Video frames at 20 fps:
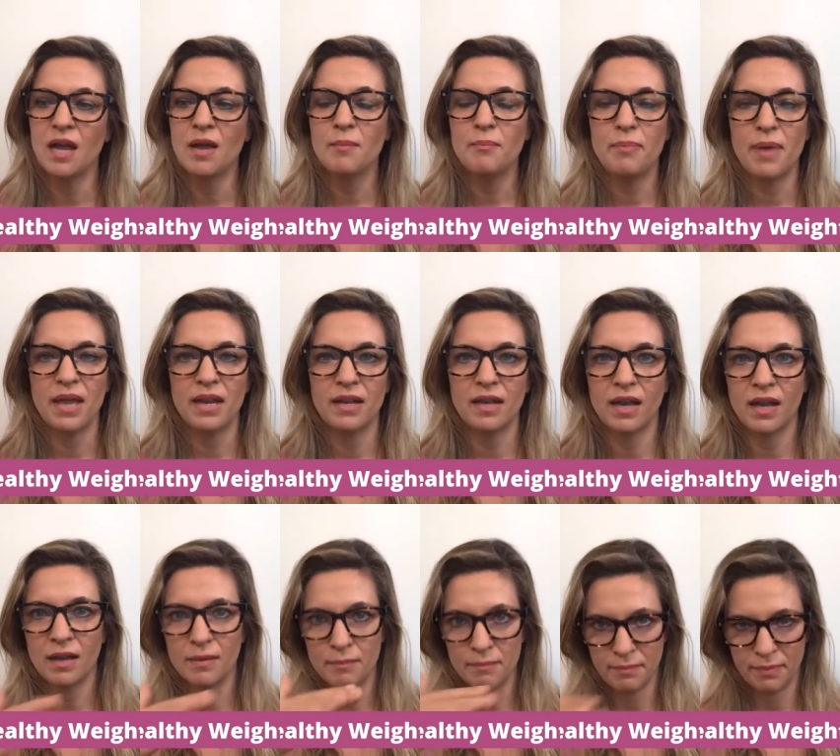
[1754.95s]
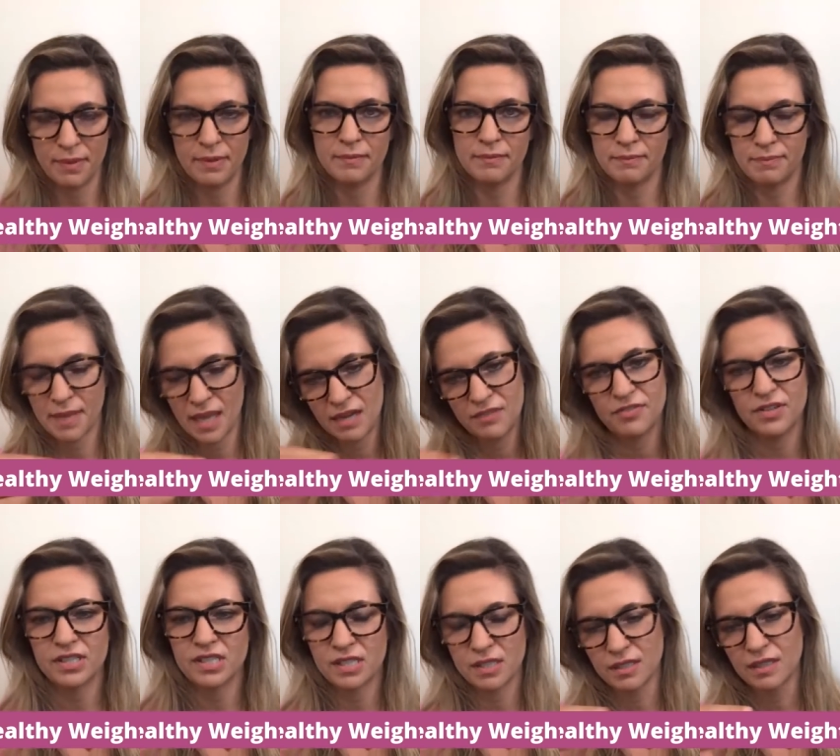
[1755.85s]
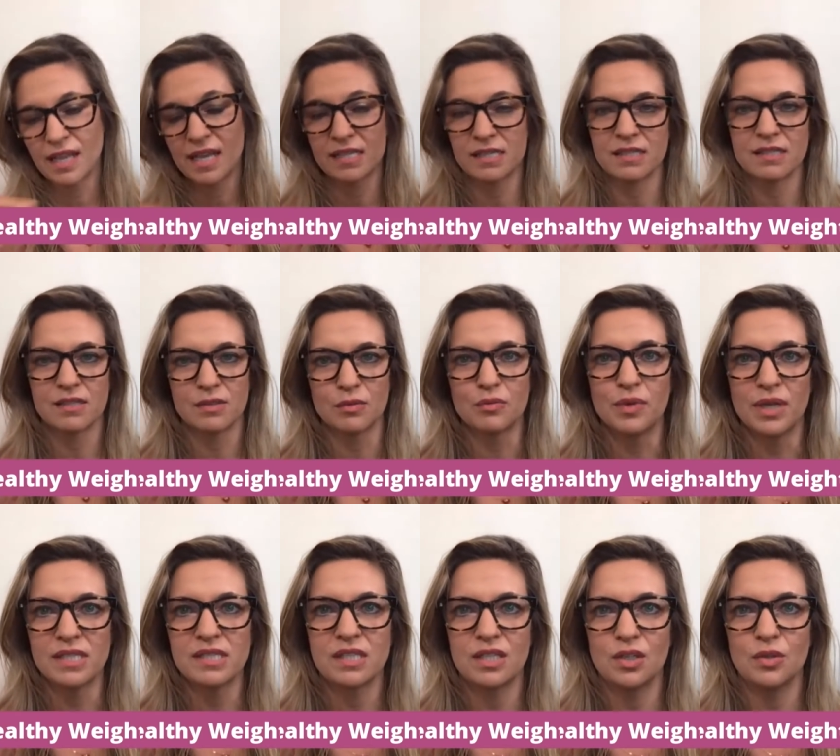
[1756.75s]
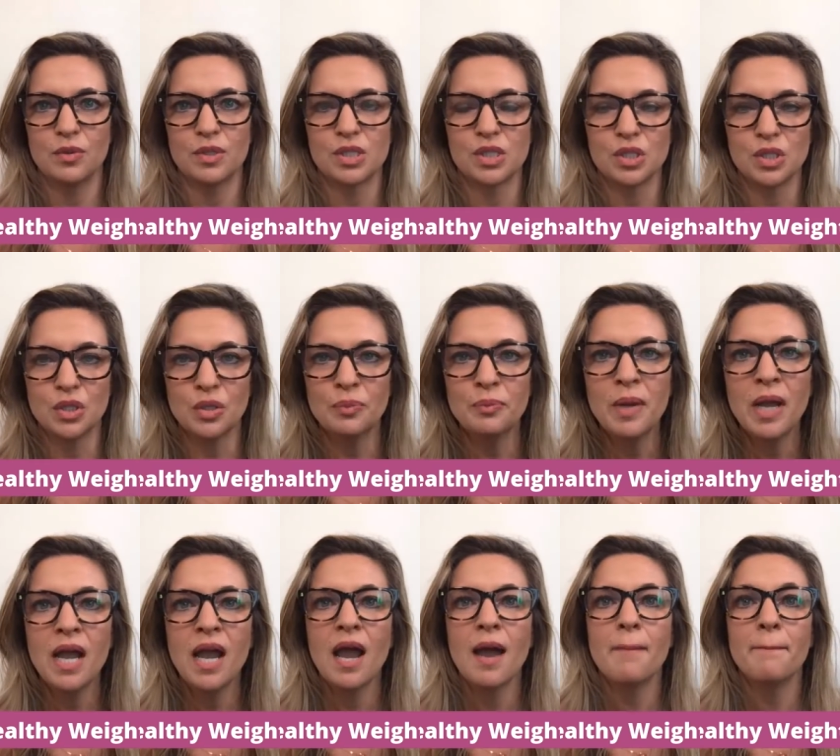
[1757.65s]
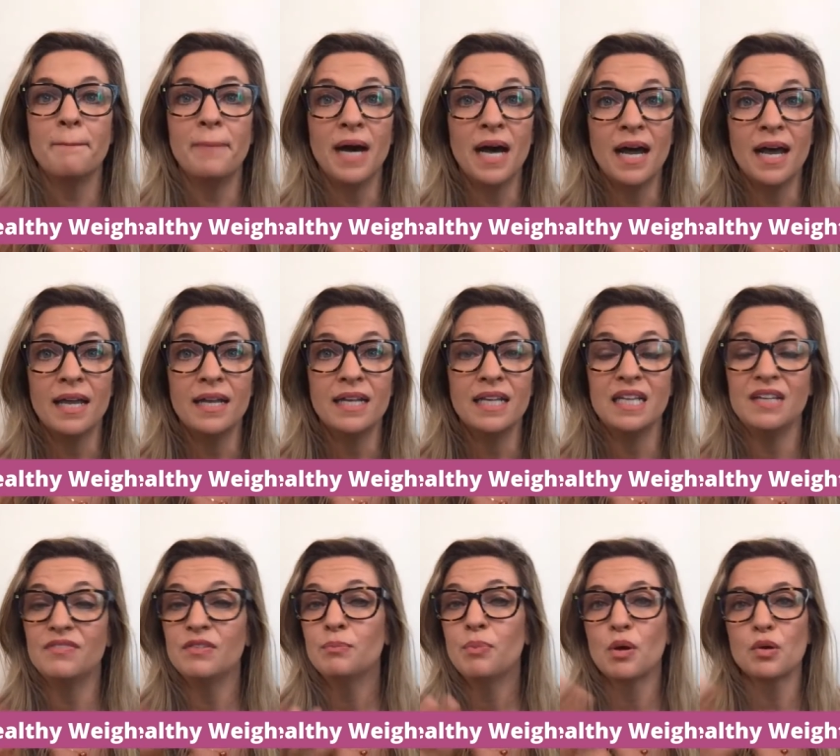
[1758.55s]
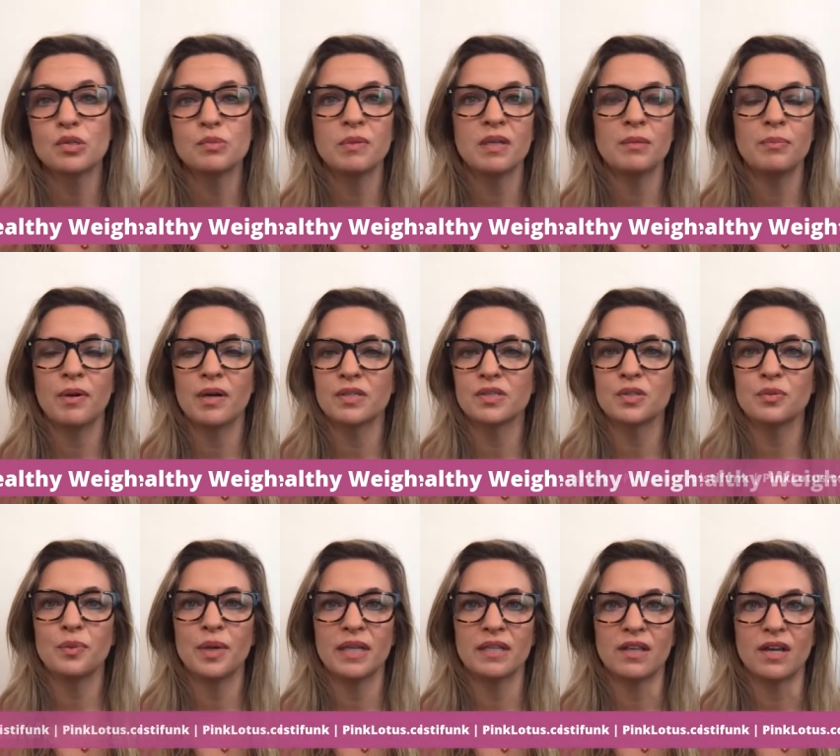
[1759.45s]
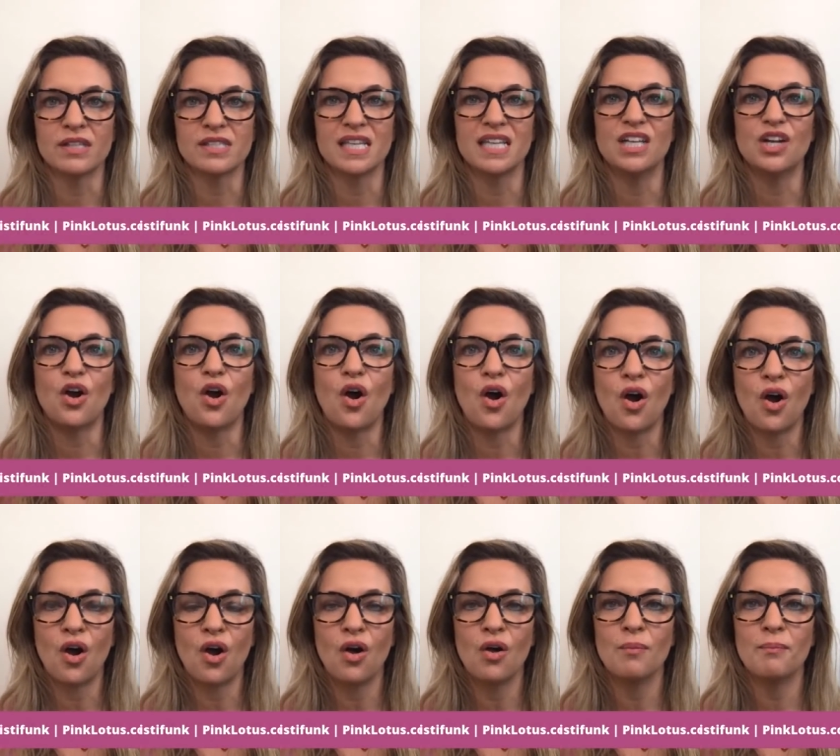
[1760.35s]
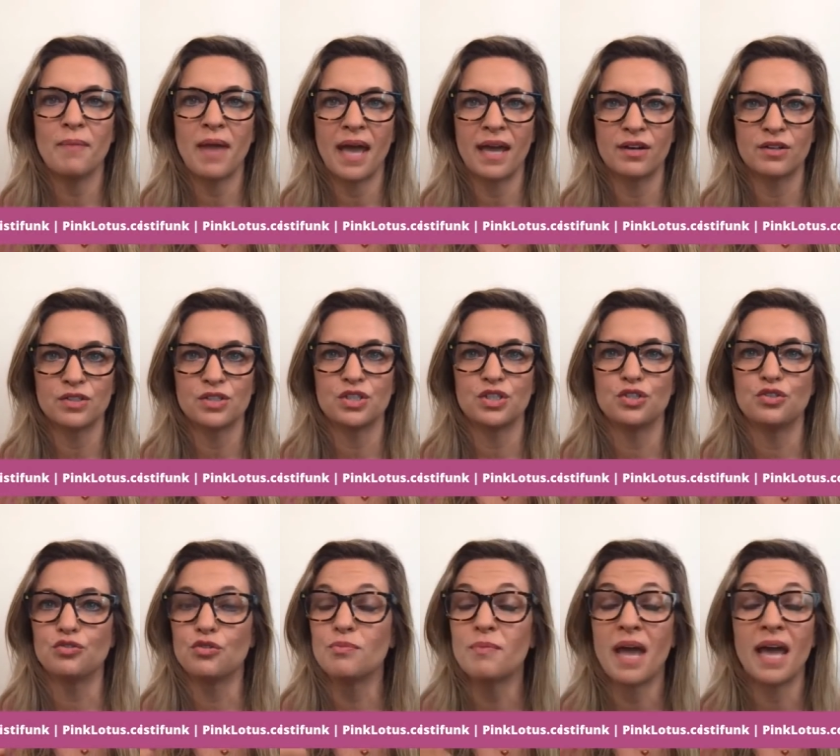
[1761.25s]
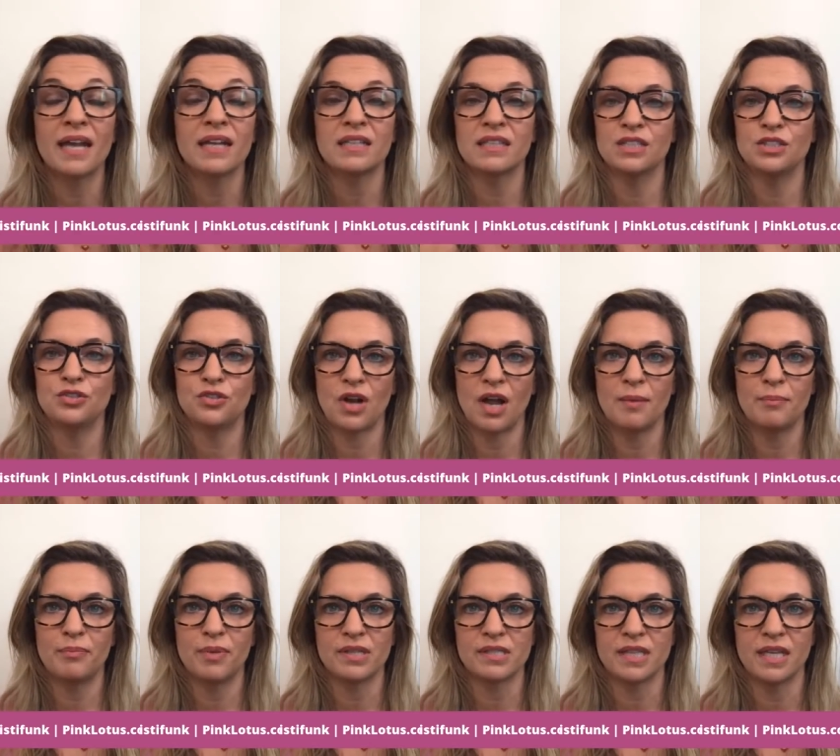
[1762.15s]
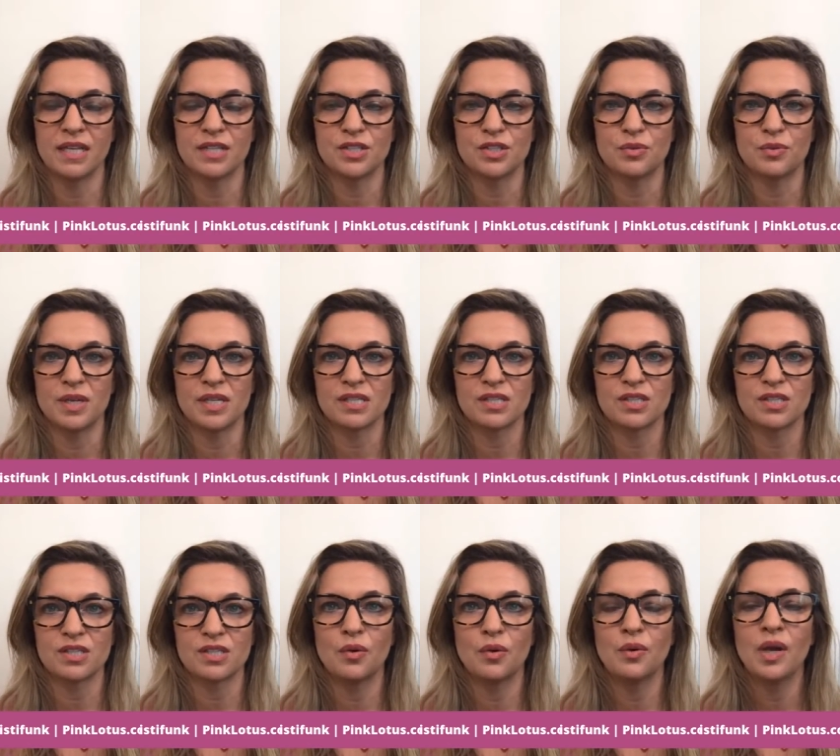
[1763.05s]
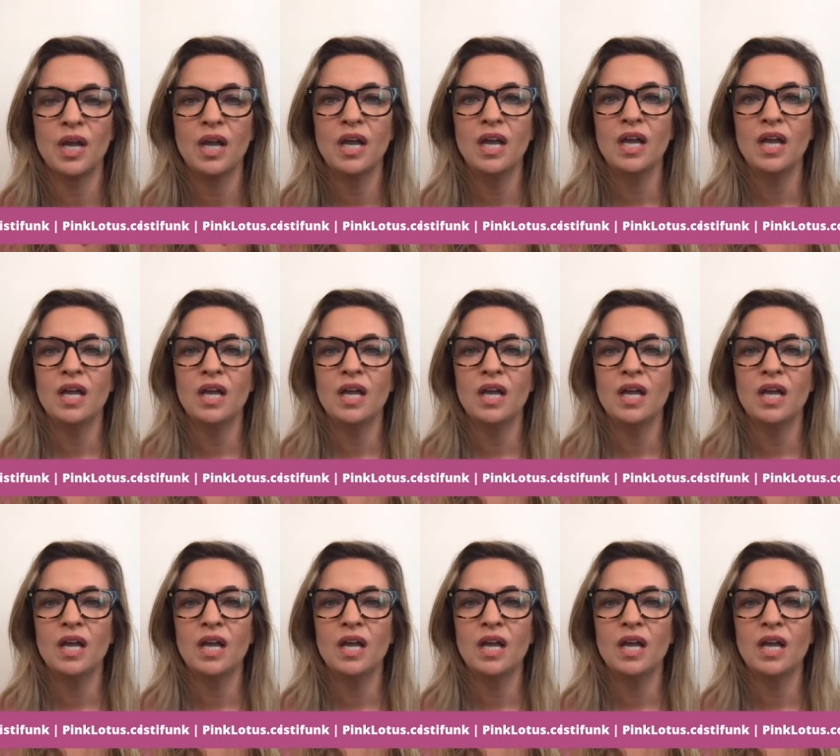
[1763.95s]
ben, um, benefits, the less risk you assume. But even postmenopausal weight loss, it all matters to dramatically drop breast cancer risks. So